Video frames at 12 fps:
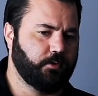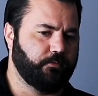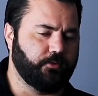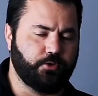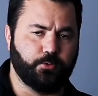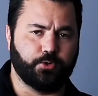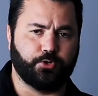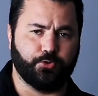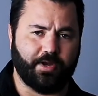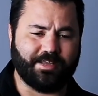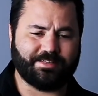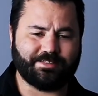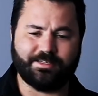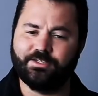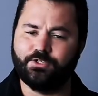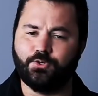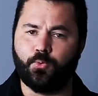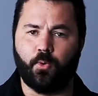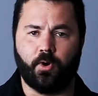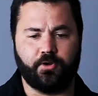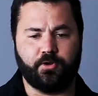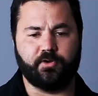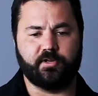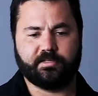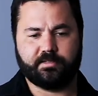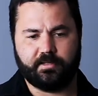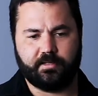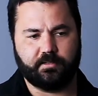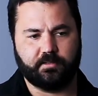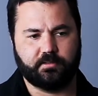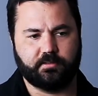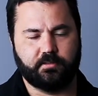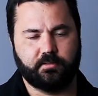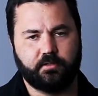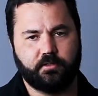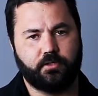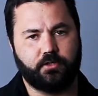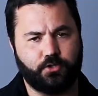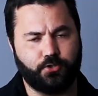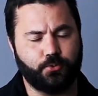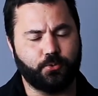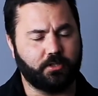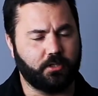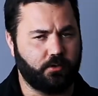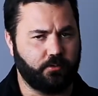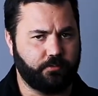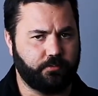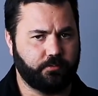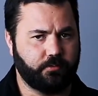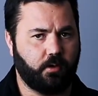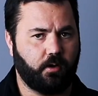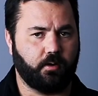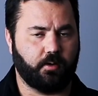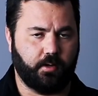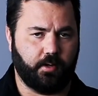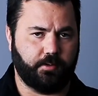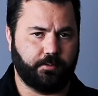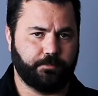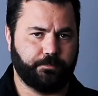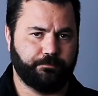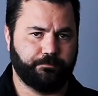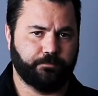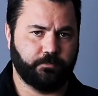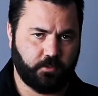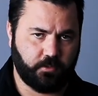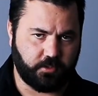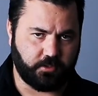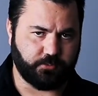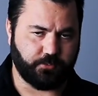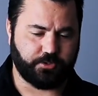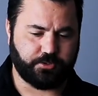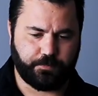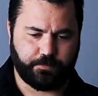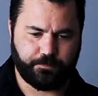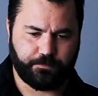For you are great and do wondrous things. You alone are God. Let's worship.